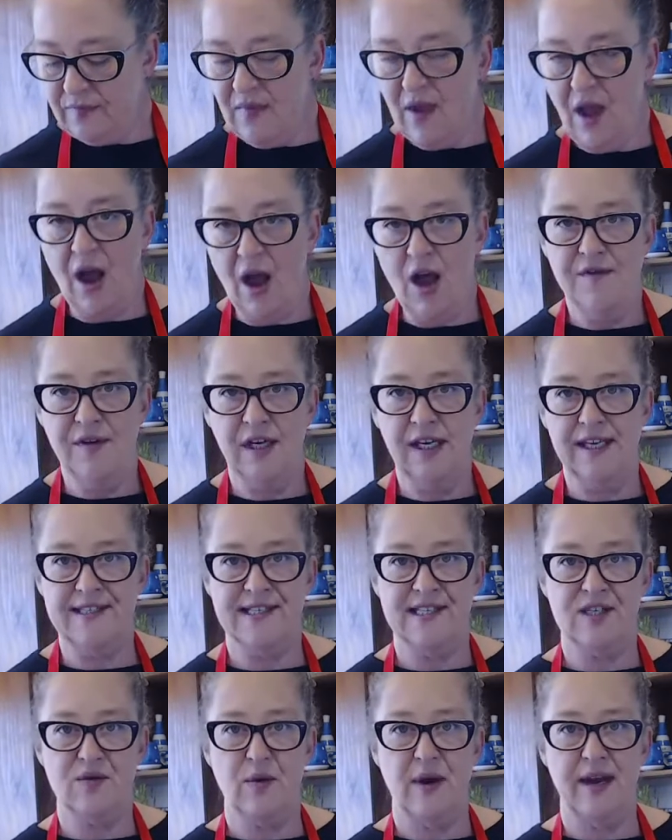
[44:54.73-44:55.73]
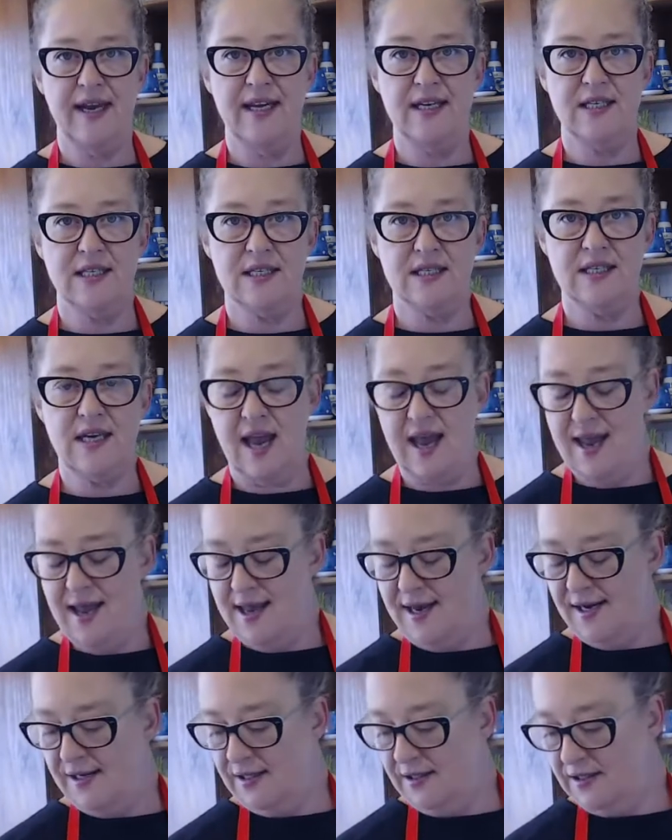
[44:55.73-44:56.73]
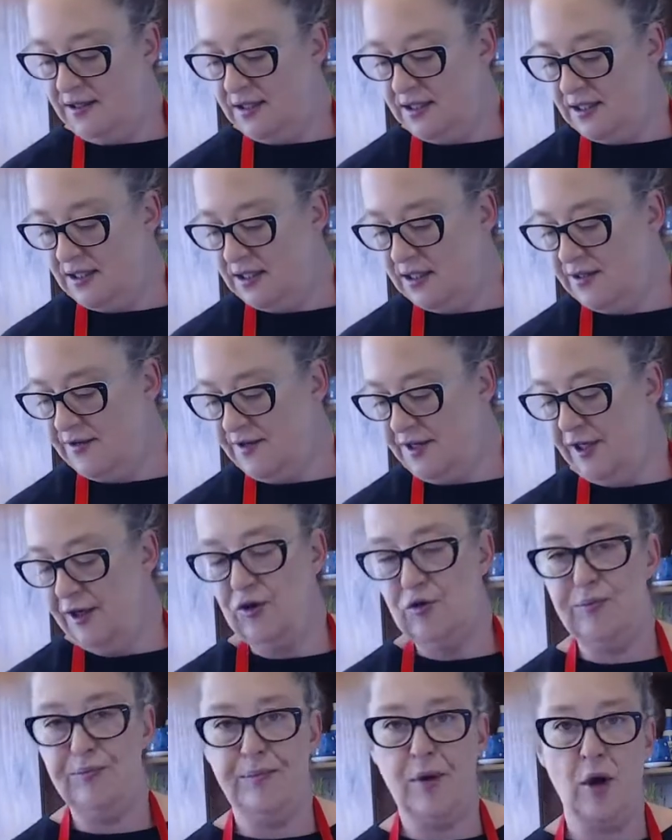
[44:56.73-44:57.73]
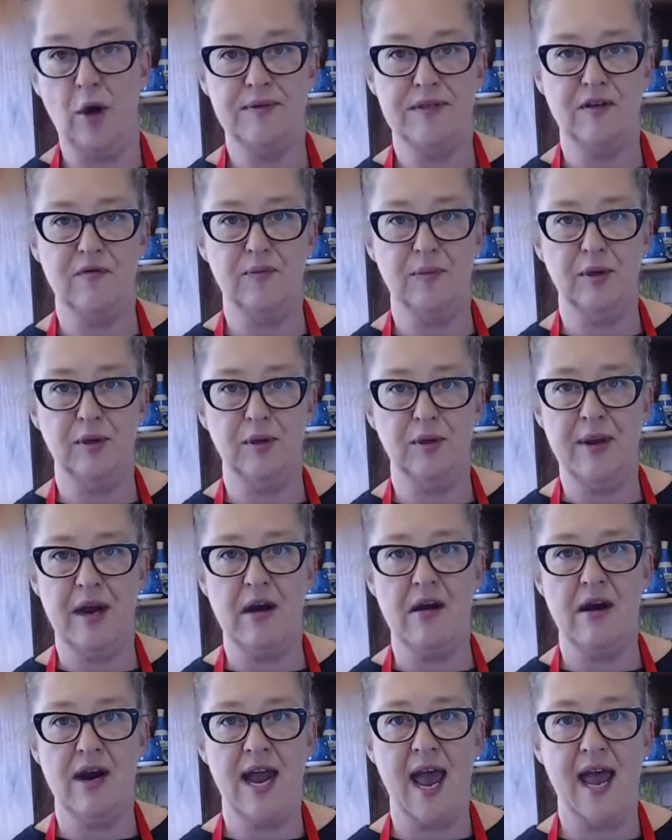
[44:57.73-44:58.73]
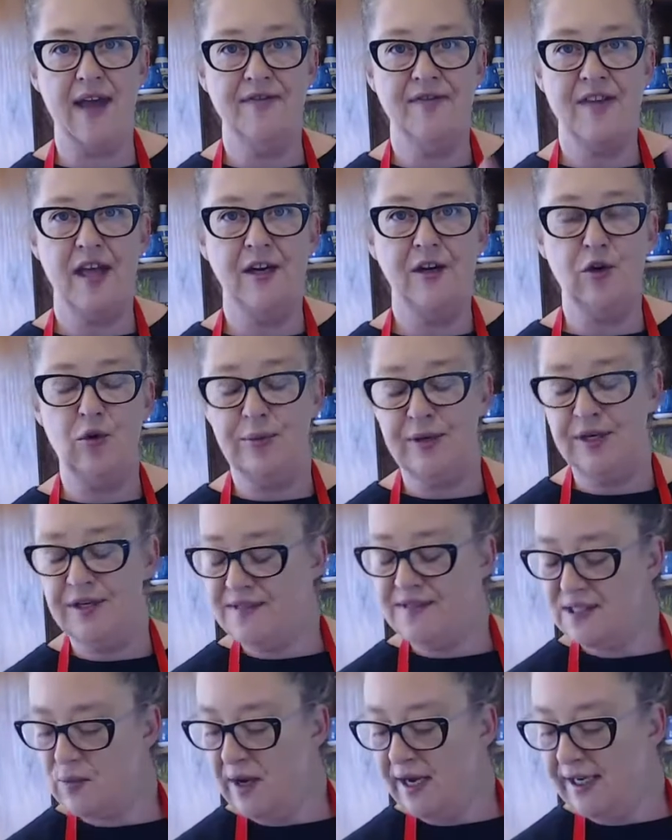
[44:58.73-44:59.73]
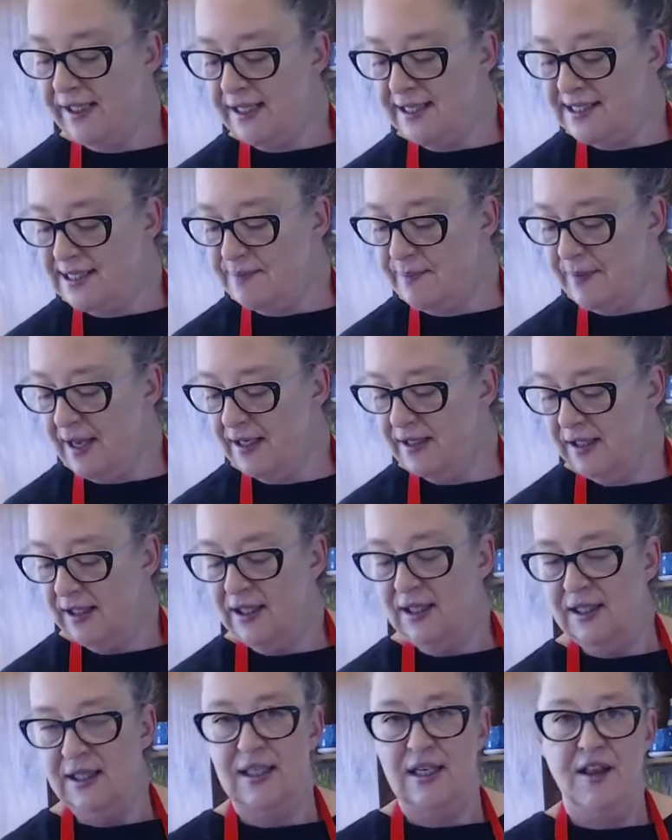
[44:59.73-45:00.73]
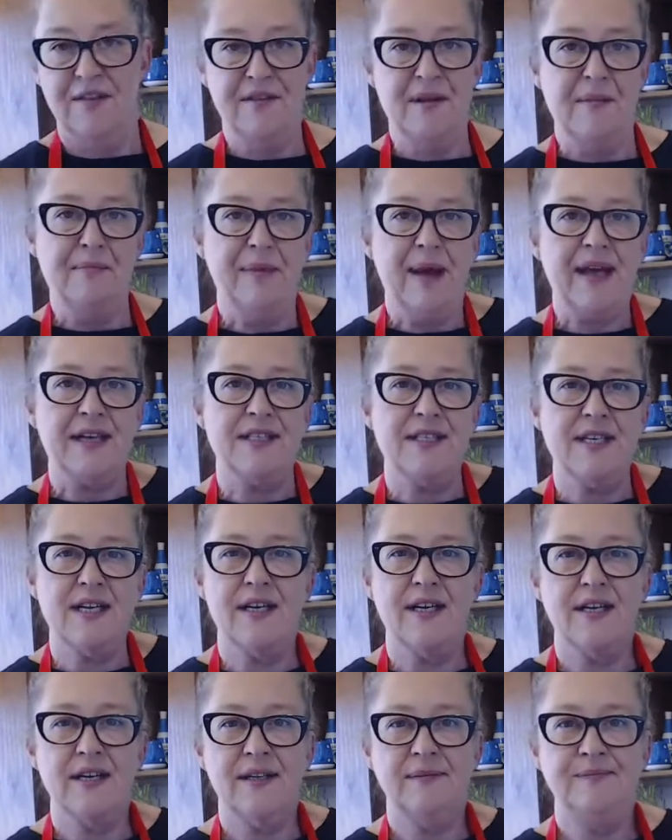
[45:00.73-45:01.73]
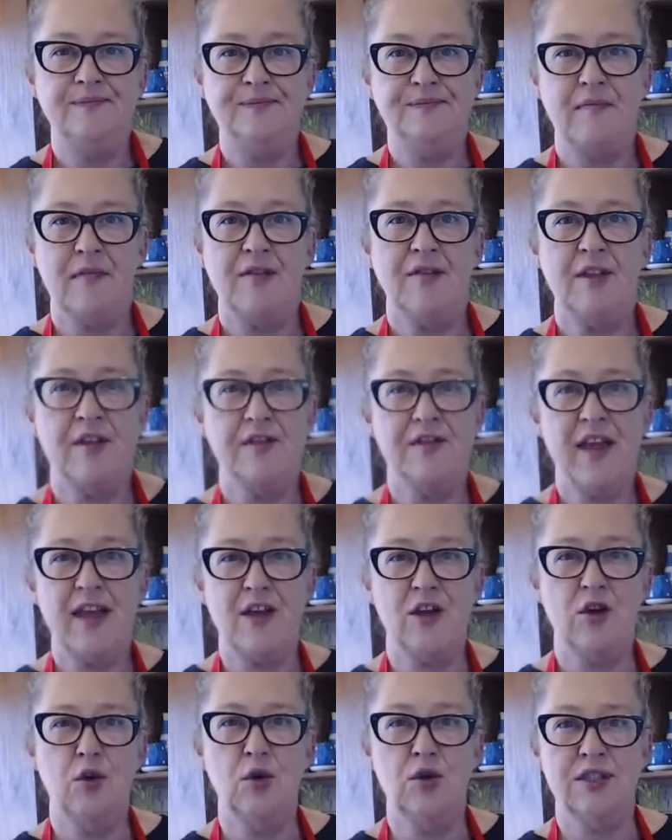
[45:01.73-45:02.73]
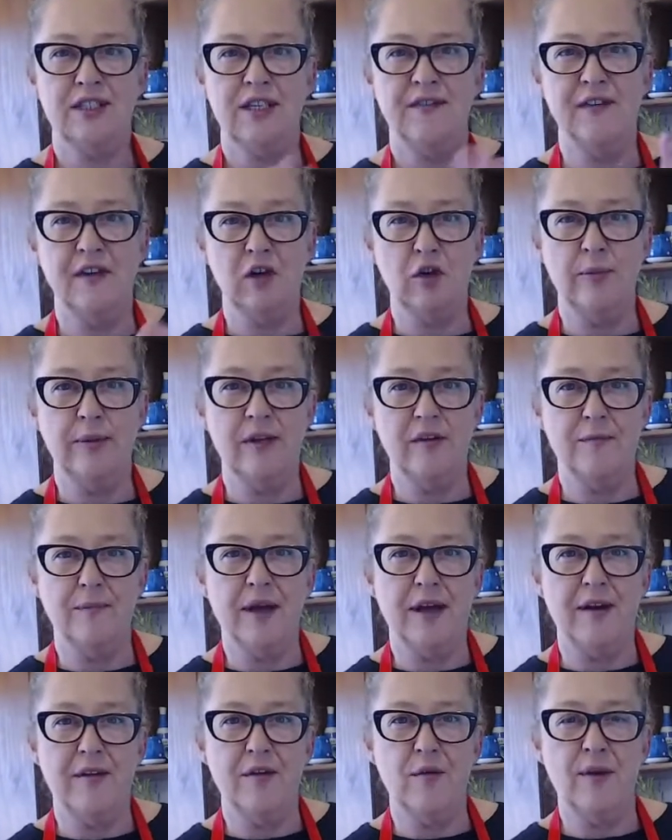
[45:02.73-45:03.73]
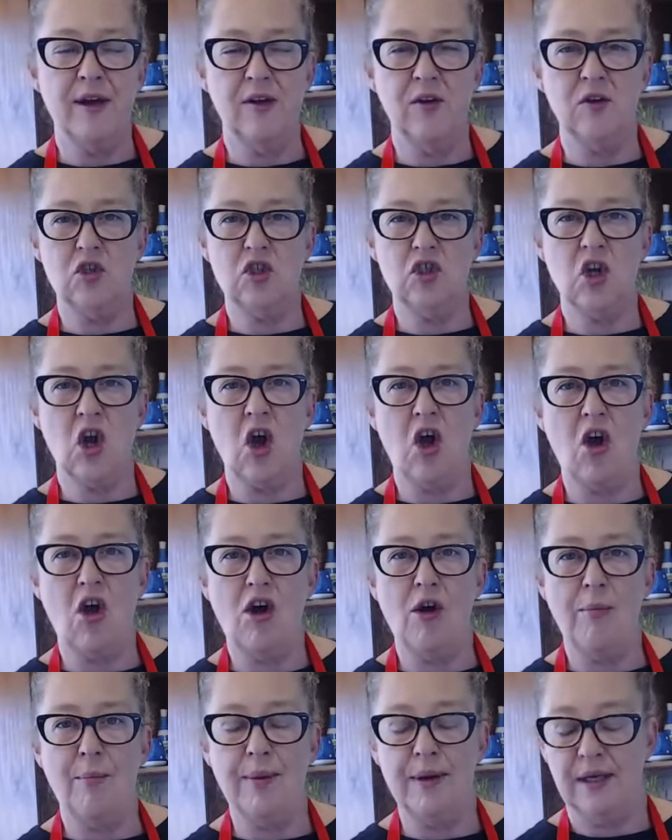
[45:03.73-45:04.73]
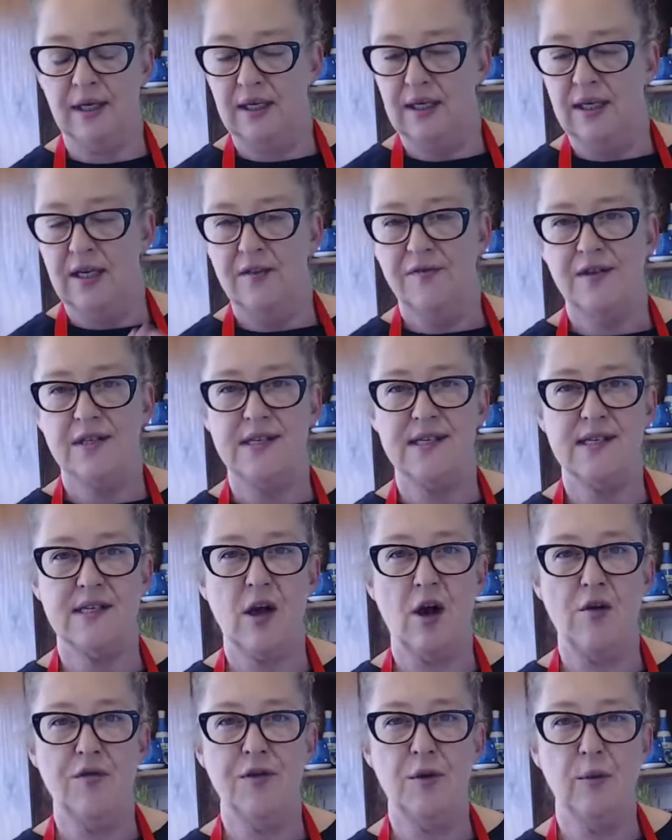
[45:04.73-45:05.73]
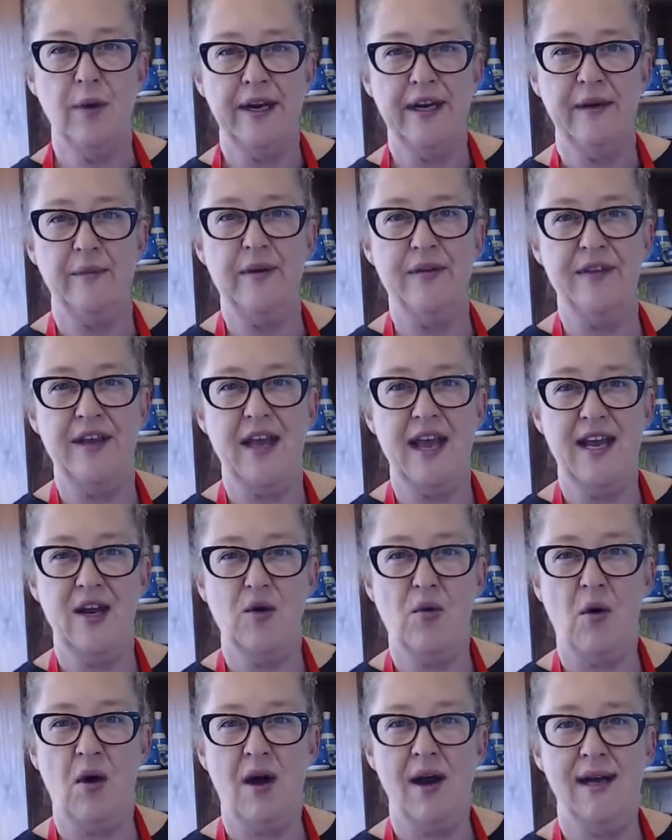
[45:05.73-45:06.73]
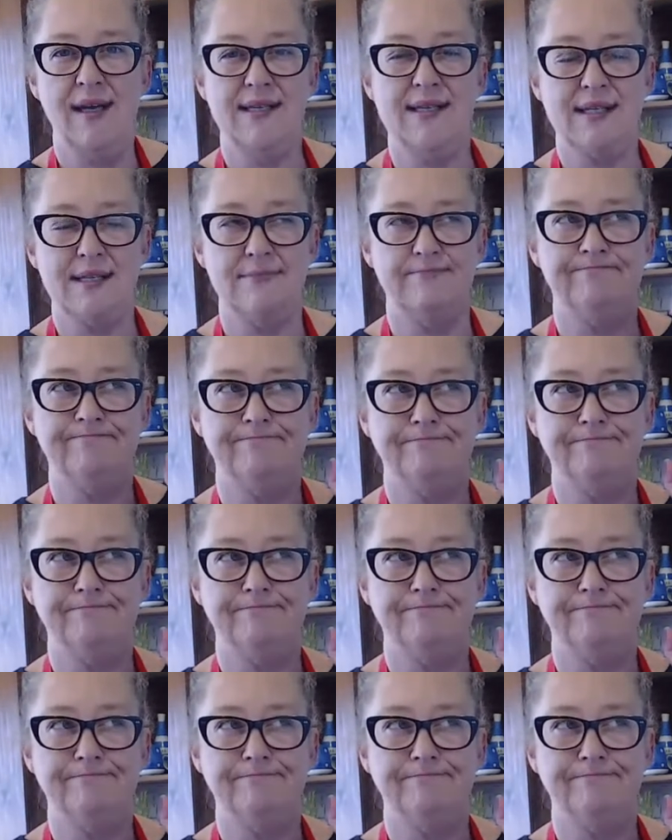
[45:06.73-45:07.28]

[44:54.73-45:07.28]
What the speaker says: overly sweet, and the little pops of blueberry add that little bit of sweetness, but the butter that they cooked in, the little bit of butter that went top, the salt that went in with the egg whites.